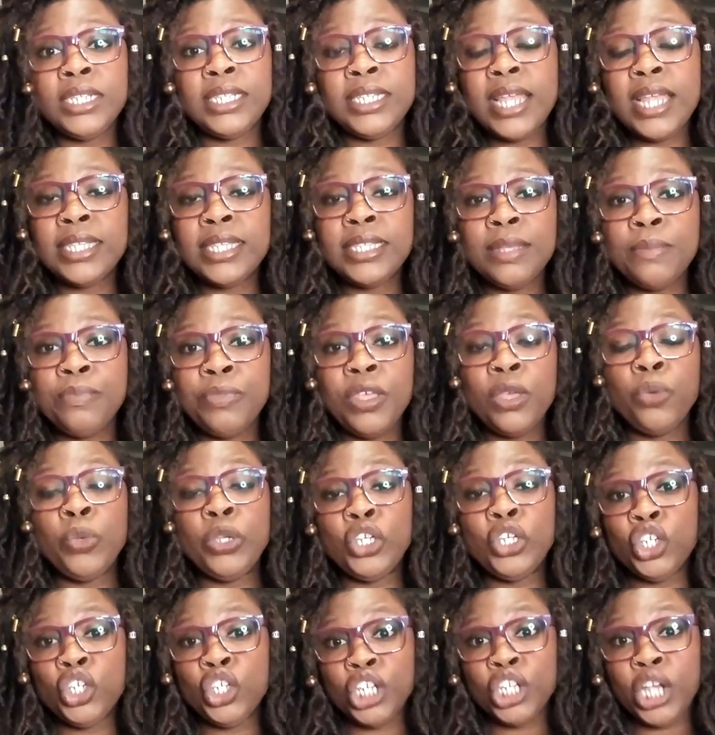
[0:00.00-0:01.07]
not something we
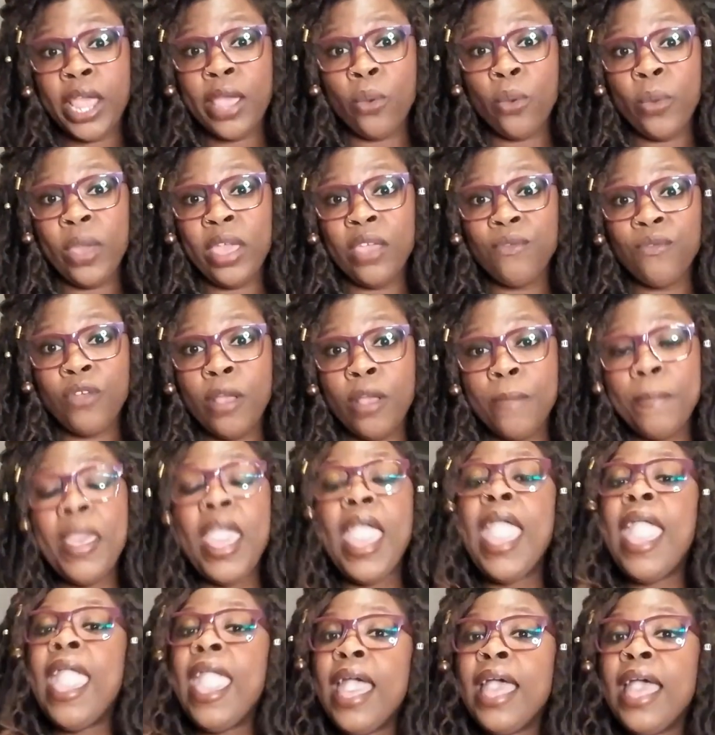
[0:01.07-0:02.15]
should shy away from.
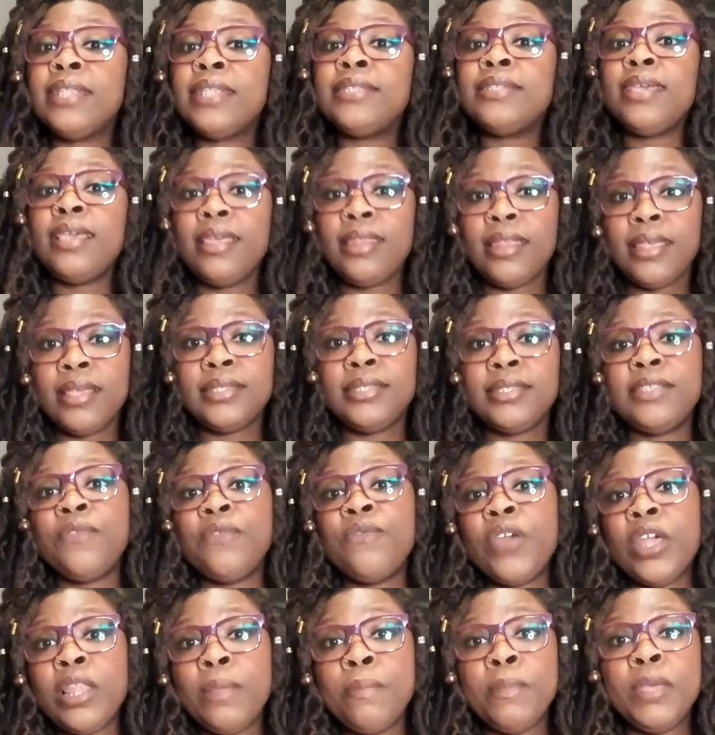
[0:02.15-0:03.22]
And it is
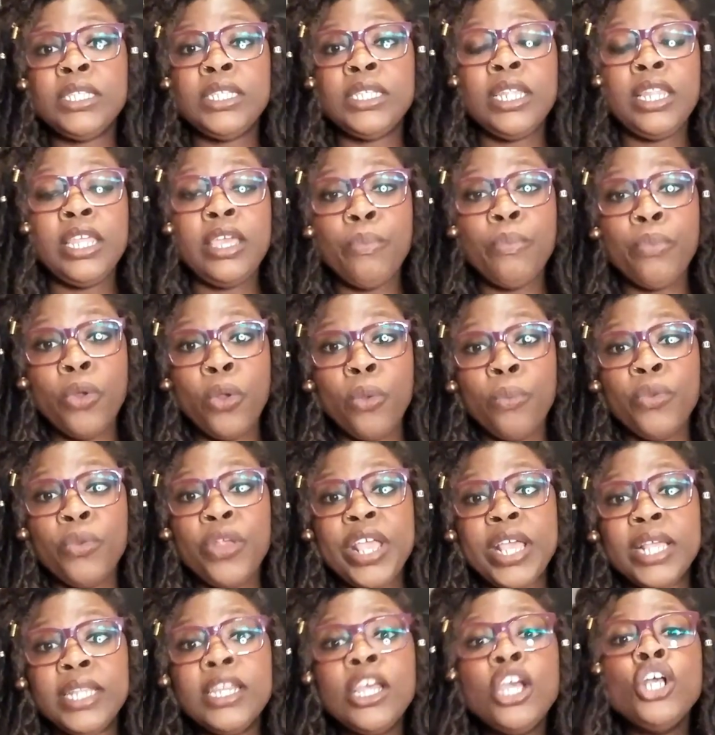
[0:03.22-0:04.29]
developmentally
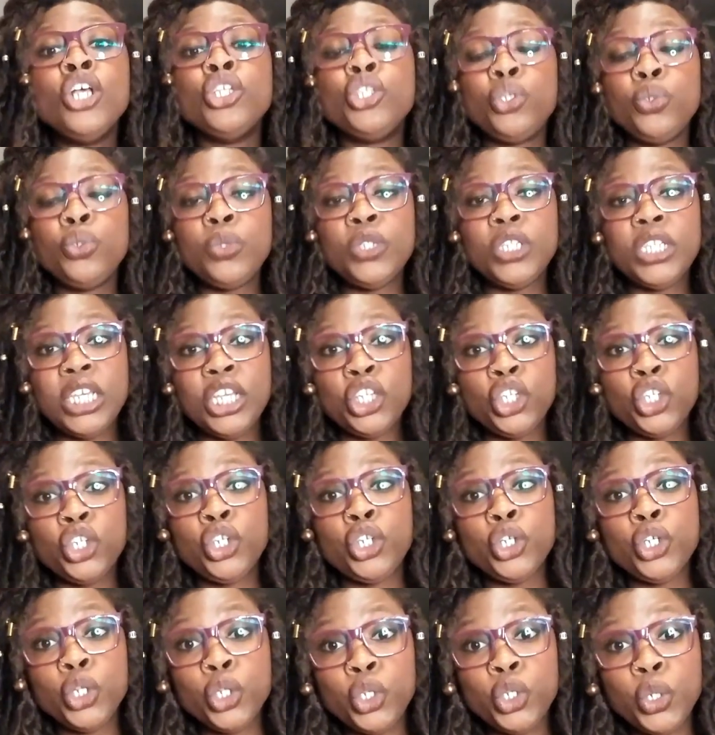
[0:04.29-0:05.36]
appropriate to teach
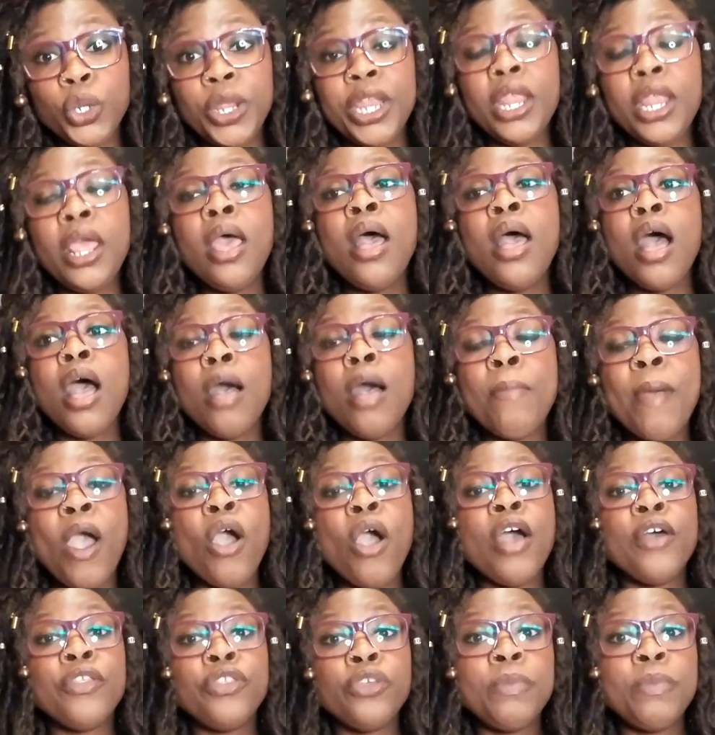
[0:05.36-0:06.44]
children
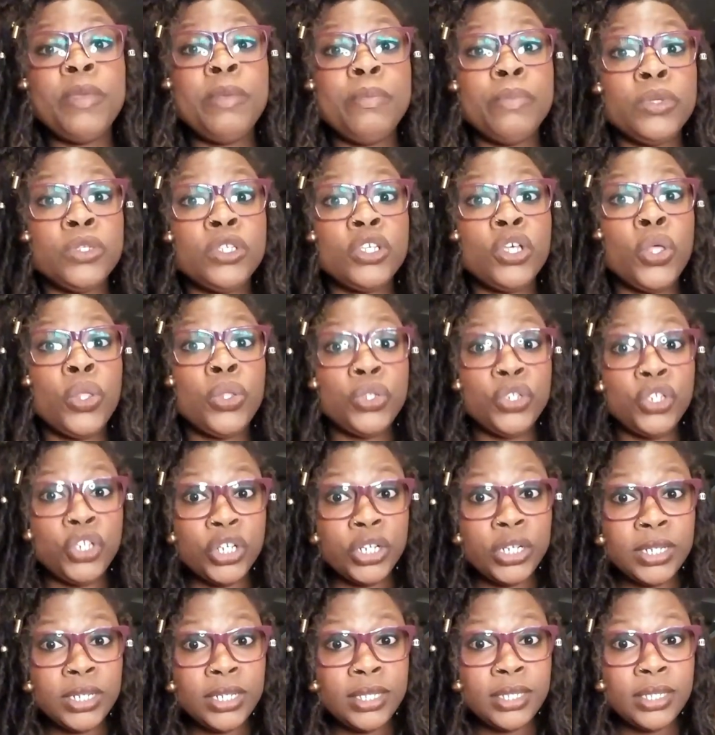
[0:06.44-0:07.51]
about other people's
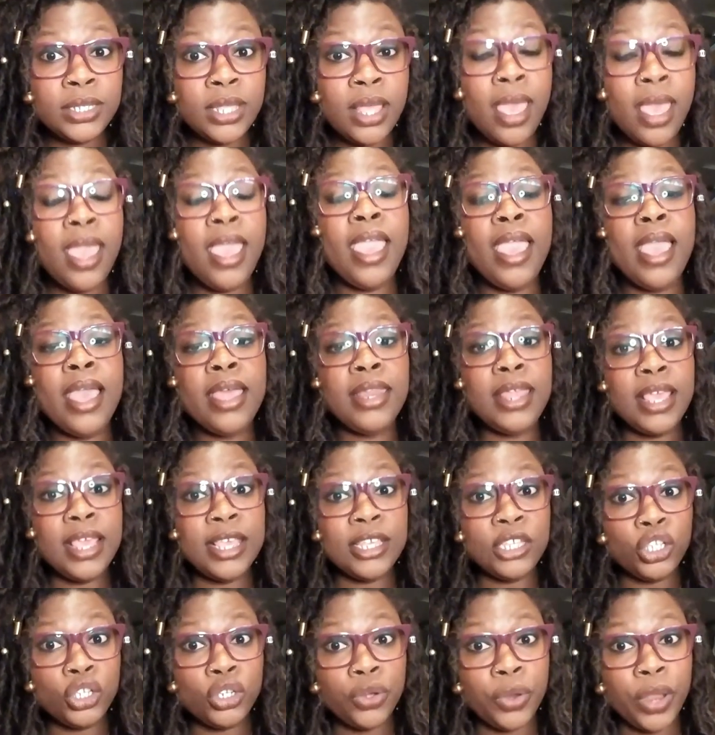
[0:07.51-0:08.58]
cultures and
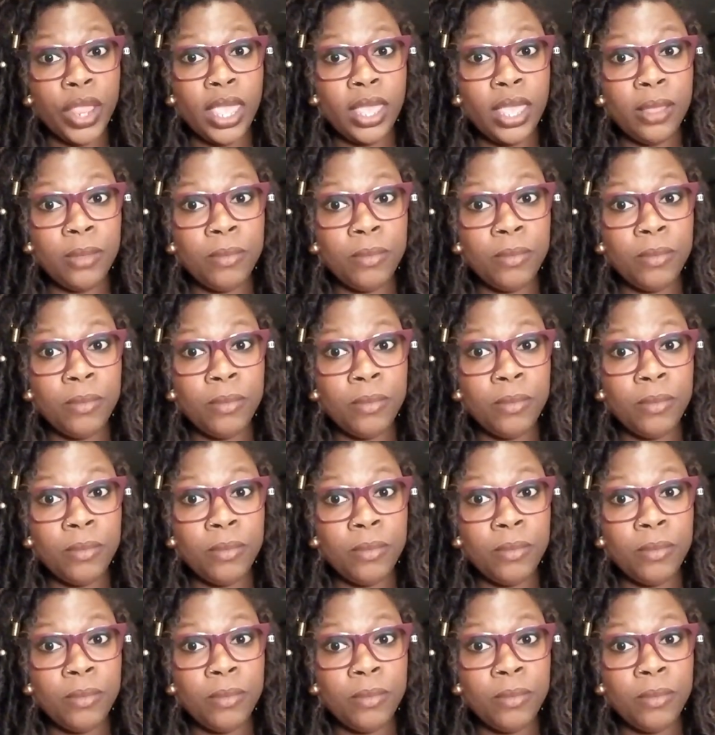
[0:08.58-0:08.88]
history.